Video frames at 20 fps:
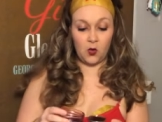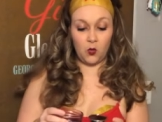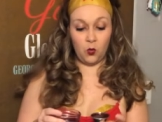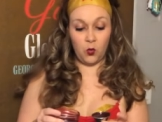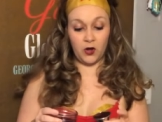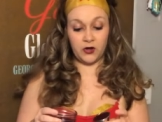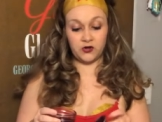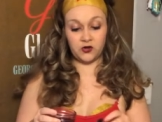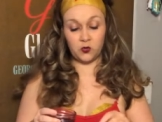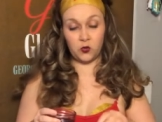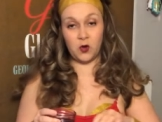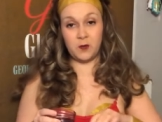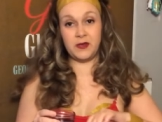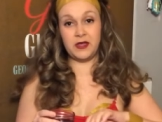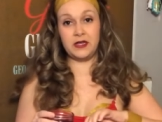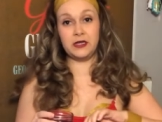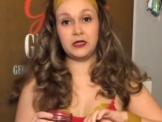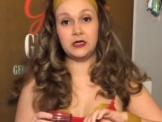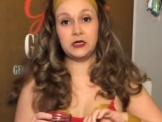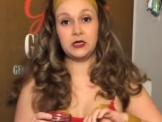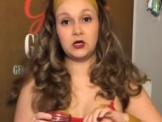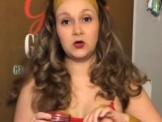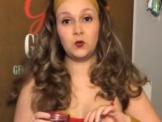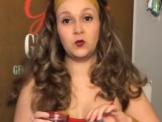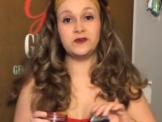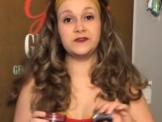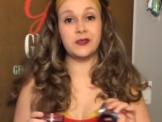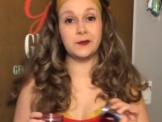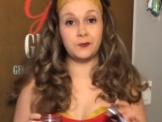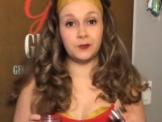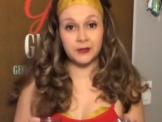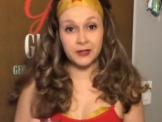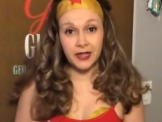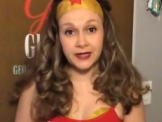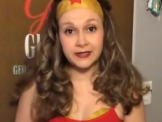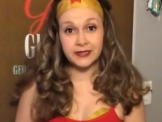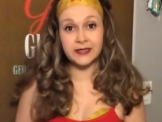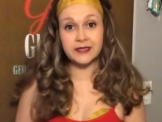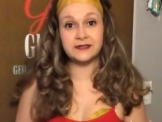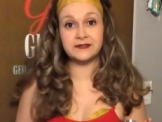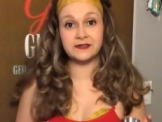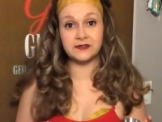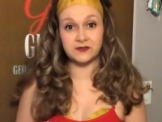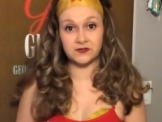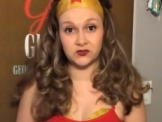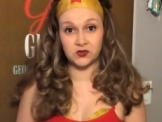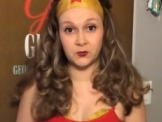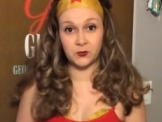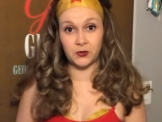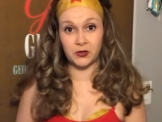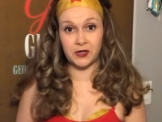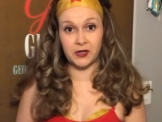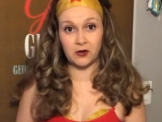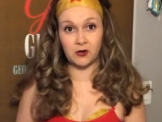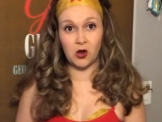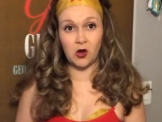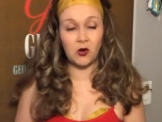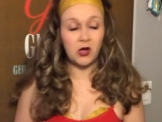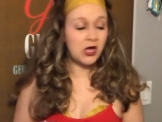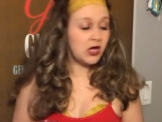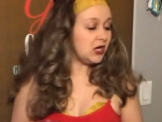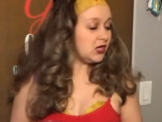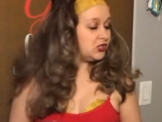Wonder Woman was a bloodless superhero.